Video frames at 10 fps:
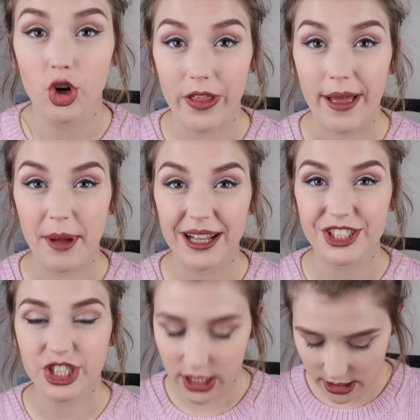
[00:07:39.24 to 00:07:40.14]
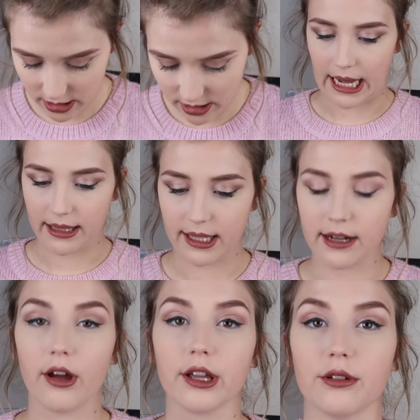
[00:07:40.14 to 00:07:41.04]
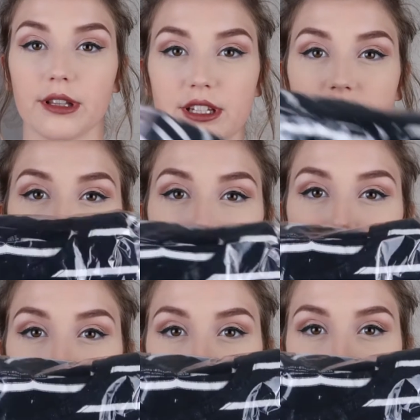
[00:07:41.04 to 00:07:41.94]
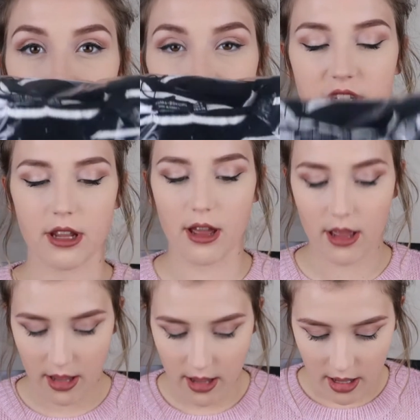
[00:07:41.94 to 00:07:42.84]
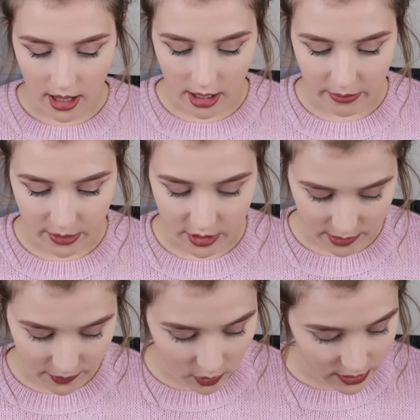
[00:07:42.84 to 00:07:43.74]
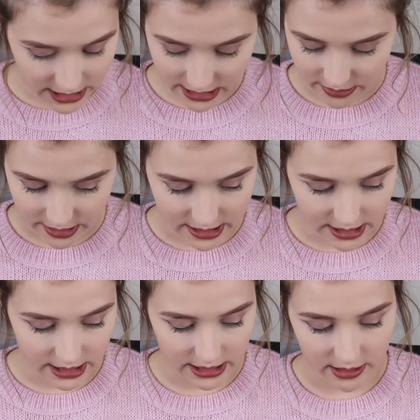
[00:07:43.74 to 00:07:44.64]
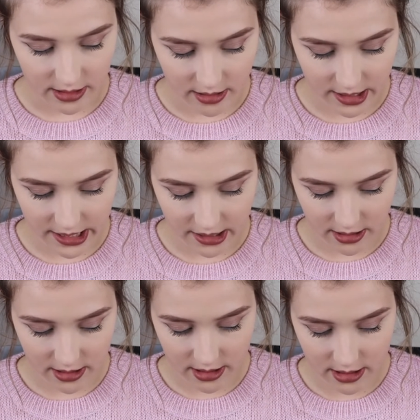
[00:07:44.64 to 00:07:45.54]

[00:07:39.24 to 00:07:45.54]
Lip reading: not that much. Okay, then I got this jumper from Bershka, which is £14.99.